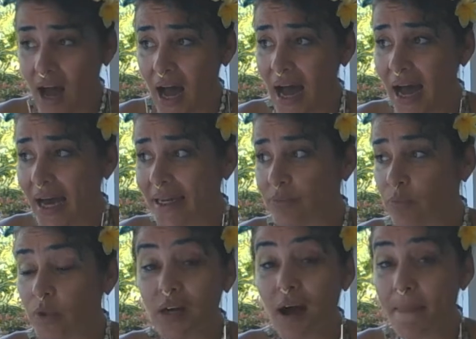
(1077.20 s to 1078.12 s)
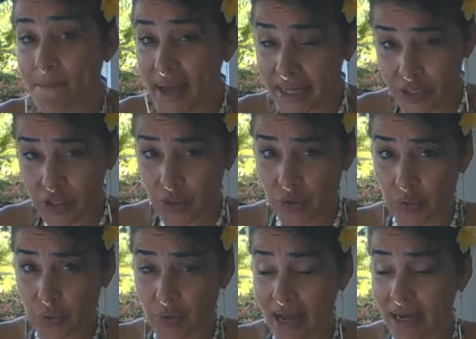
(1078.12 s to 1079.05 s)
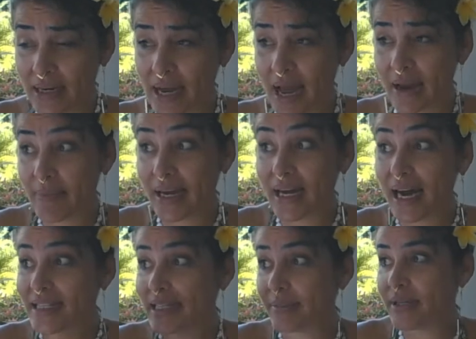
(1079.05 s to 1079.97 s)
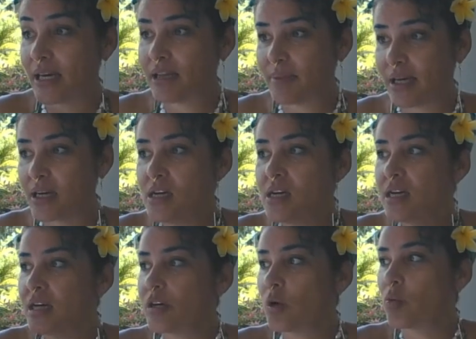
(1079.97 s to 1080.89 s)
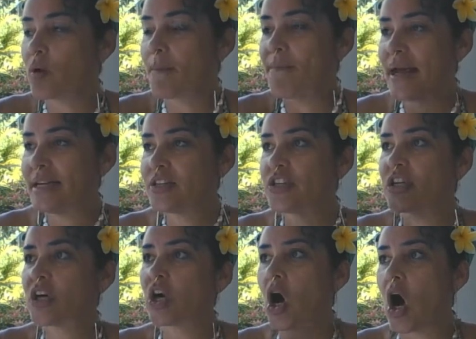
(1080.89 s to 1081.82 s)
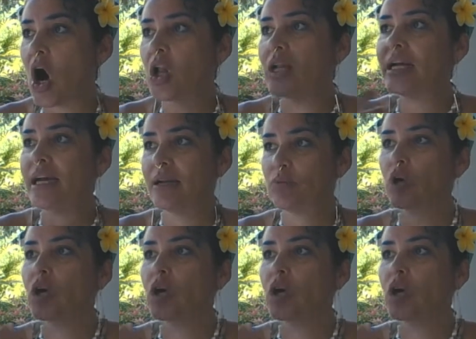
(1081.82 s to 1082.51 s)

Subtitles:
And we're not meant to, right? And my guides kept telling me, you know, we're meant to call in, we're